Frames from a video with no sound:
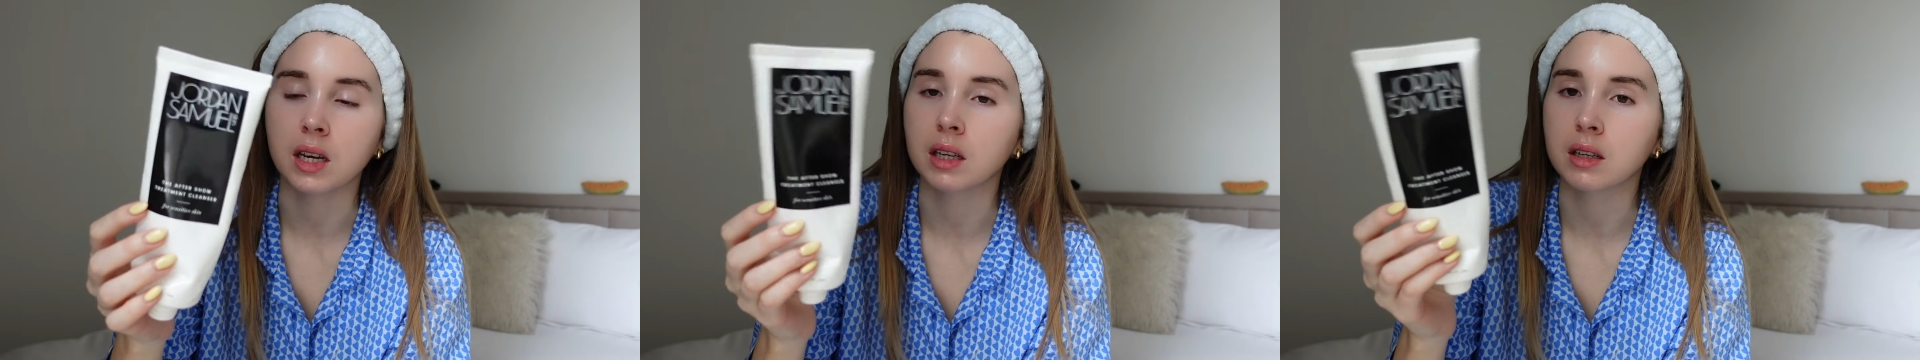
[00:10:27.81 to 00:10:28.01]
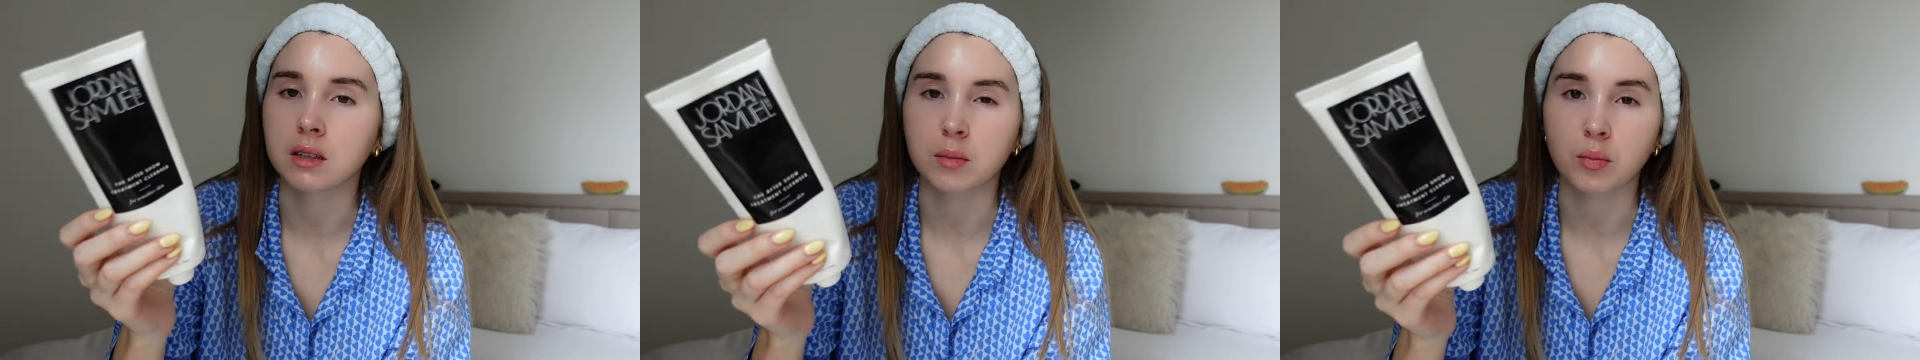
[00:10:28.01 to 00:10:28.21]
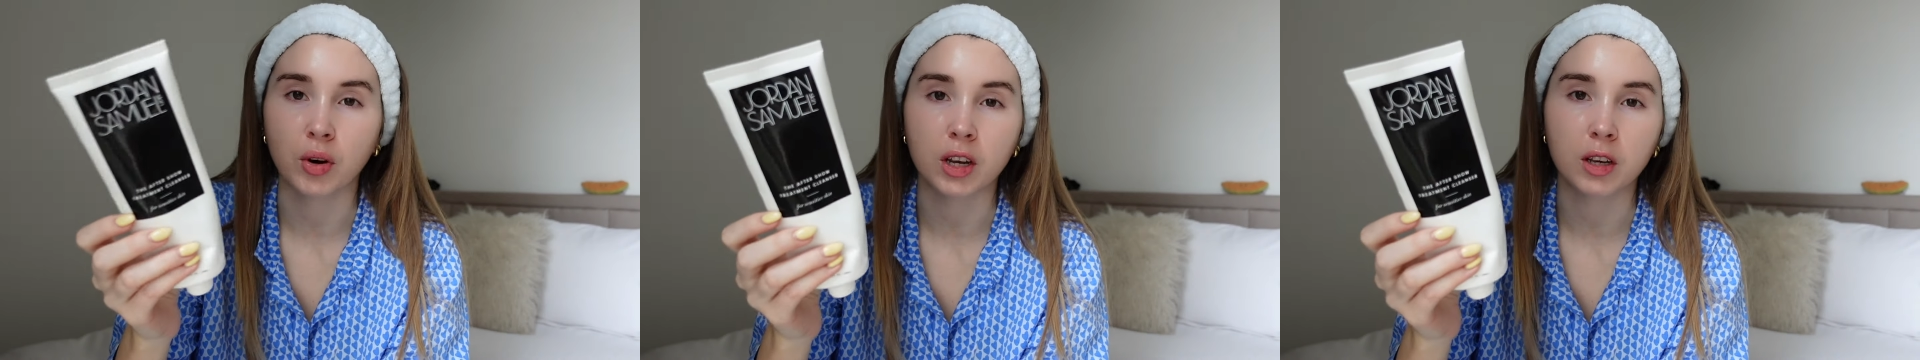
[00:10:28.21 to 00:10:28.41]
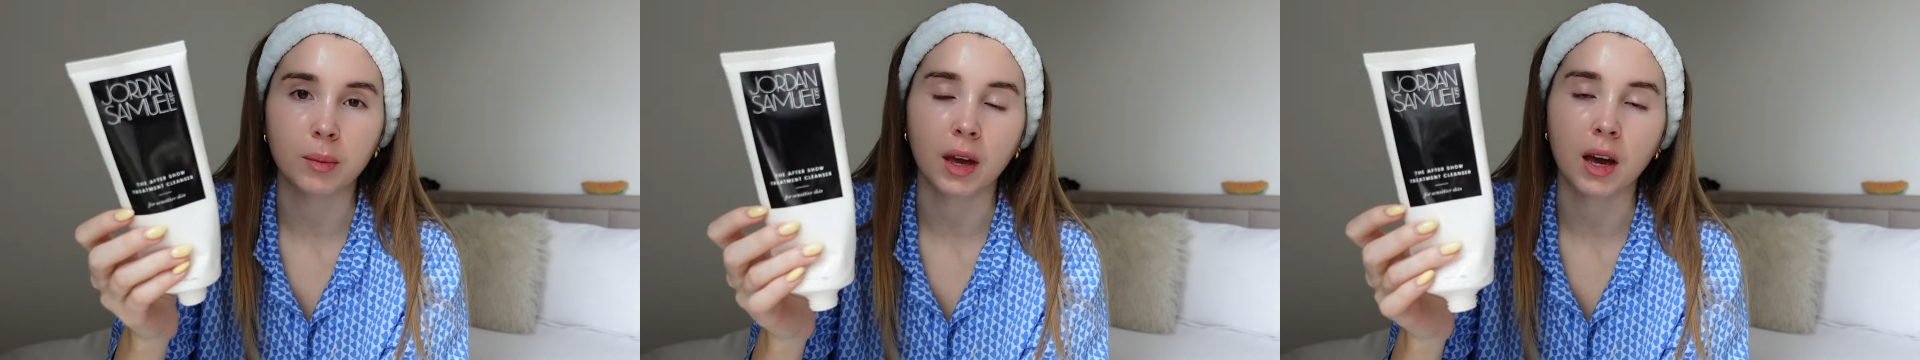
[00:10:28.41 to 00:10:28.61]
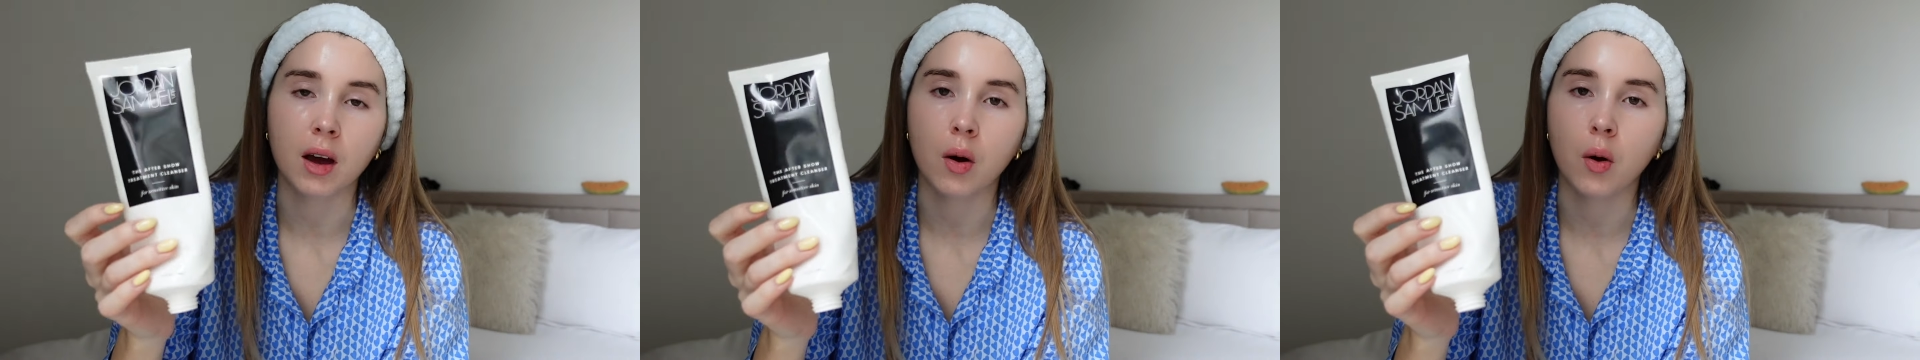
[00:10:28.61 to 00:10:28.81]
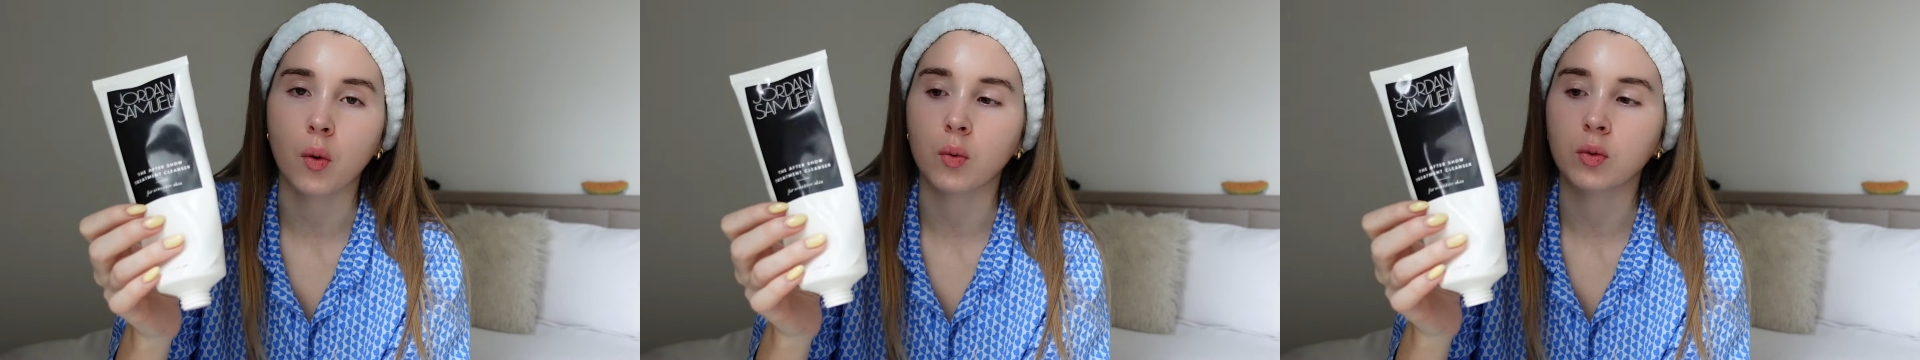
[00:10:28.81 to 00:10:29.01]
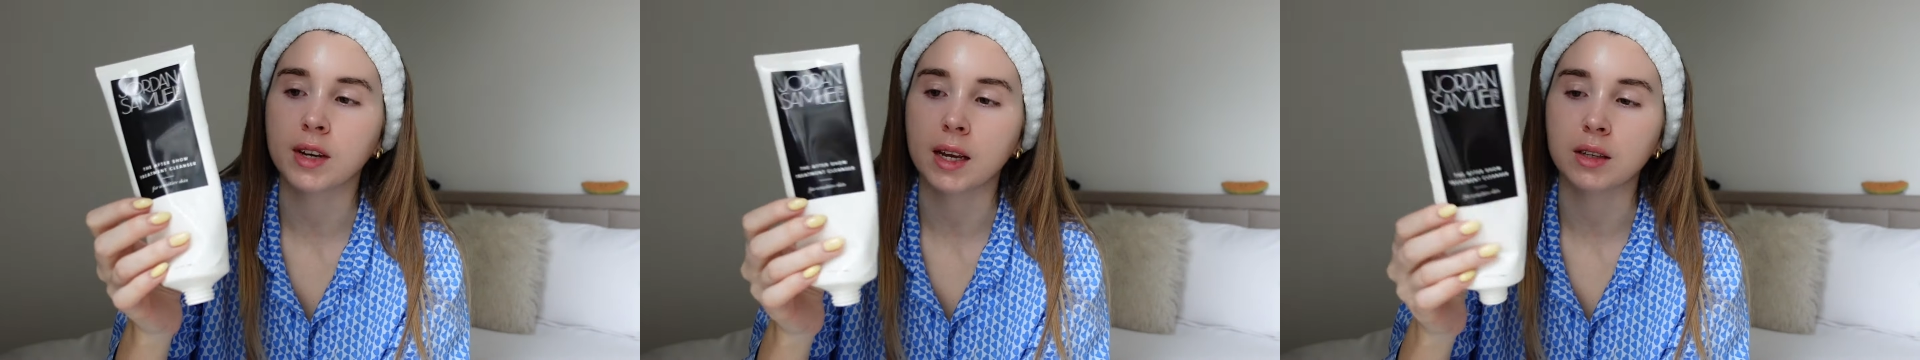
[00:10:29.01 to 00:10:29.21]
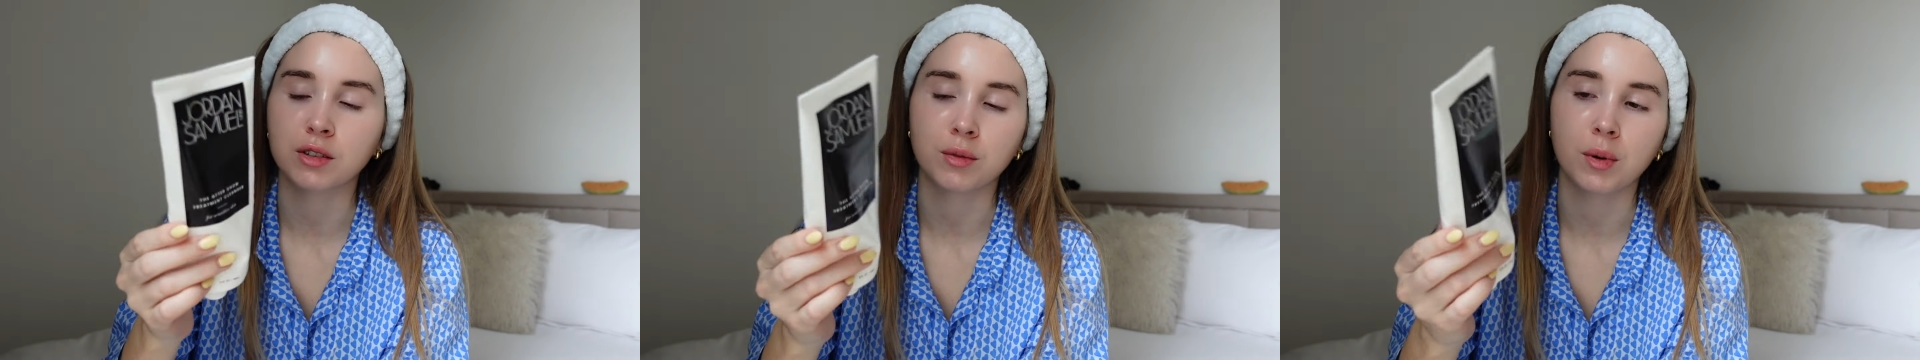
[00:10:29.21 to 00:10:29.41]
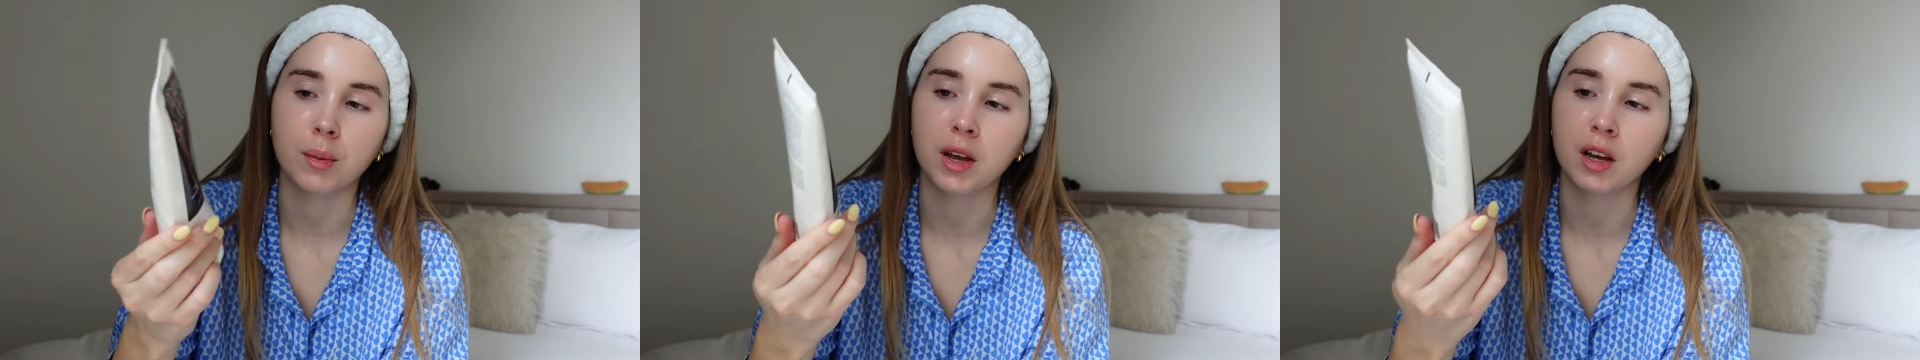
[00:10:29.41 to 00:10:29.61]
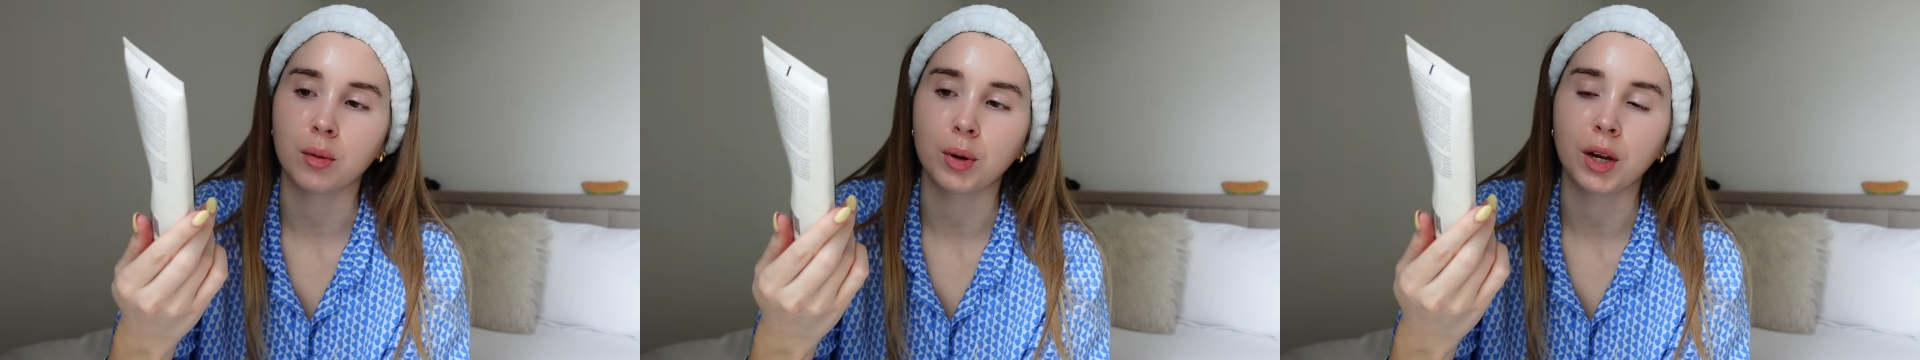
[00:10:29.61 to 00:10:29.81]
It doesn't break me out, takes off my
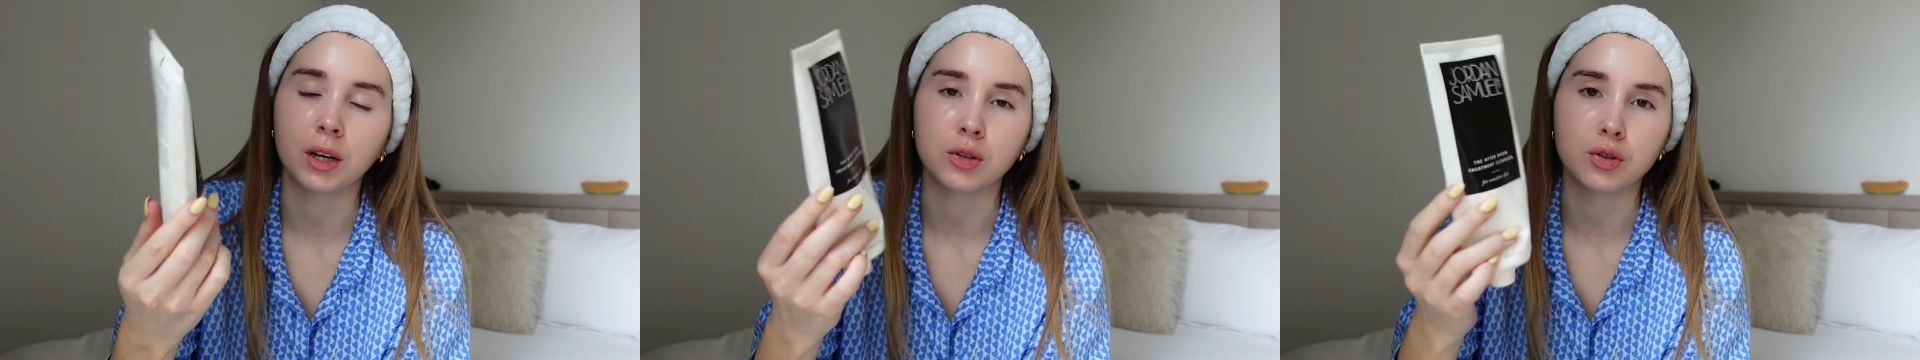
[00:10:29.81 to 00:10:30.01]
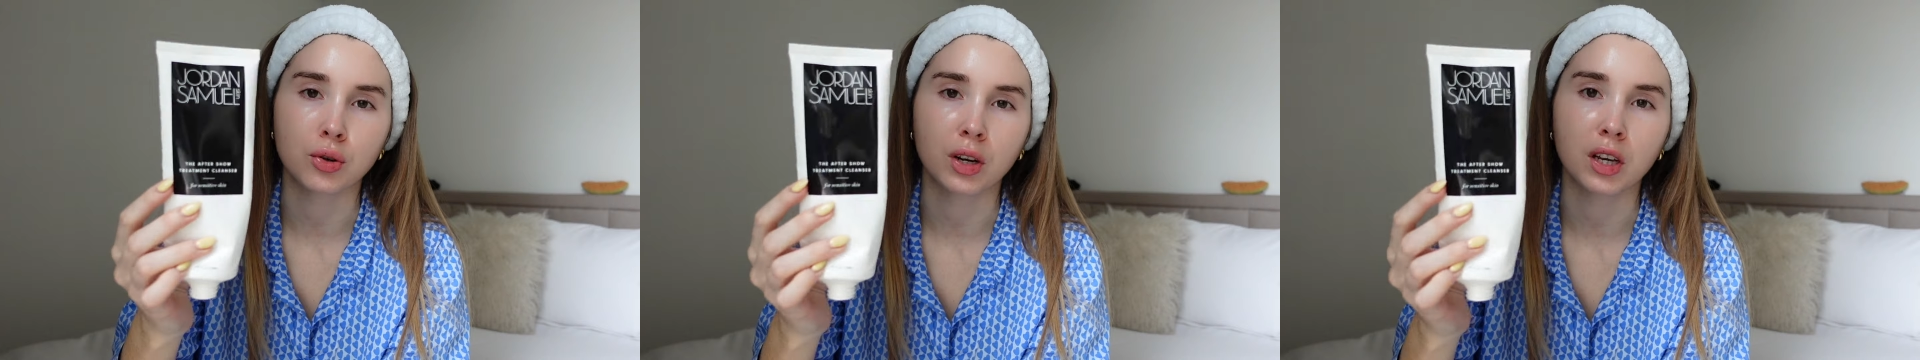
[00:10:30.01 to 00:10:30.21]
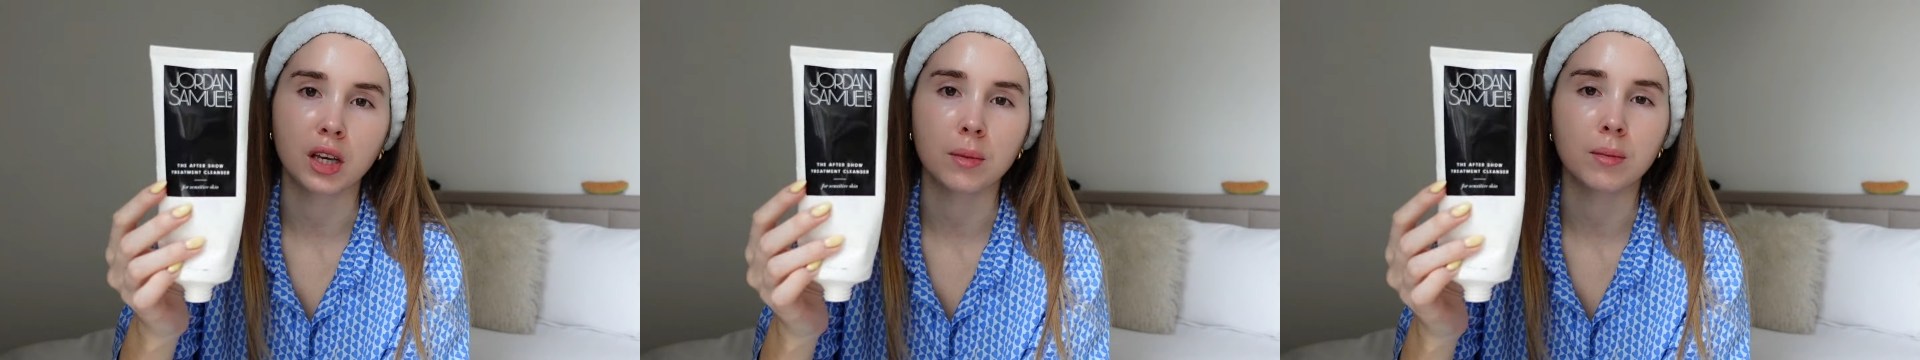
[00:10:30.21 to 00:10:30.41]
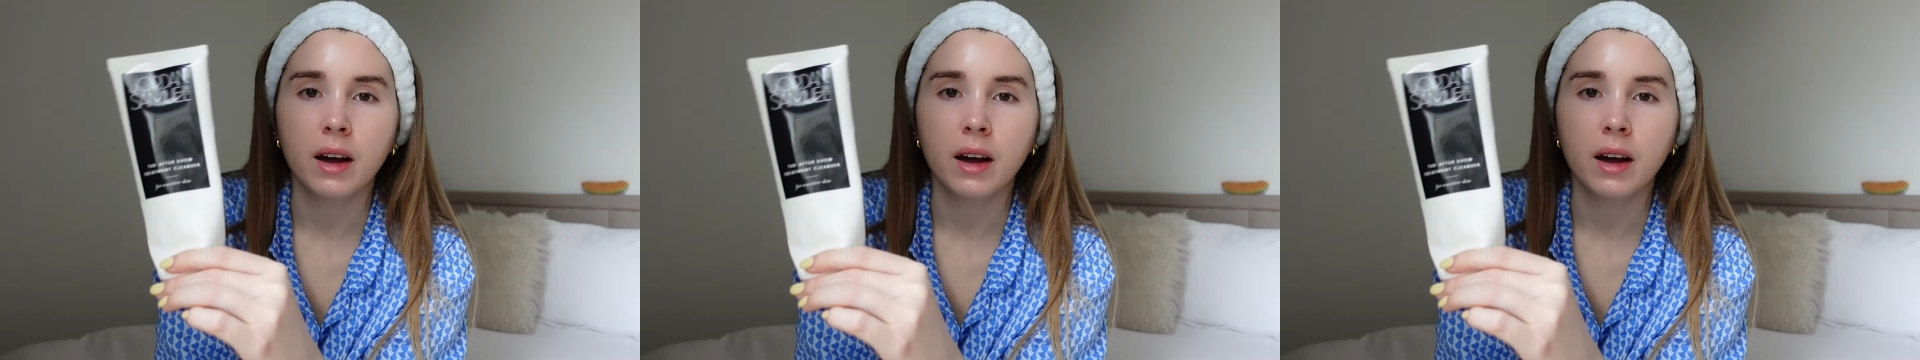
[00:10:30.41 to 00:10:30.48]
makeup like a dream.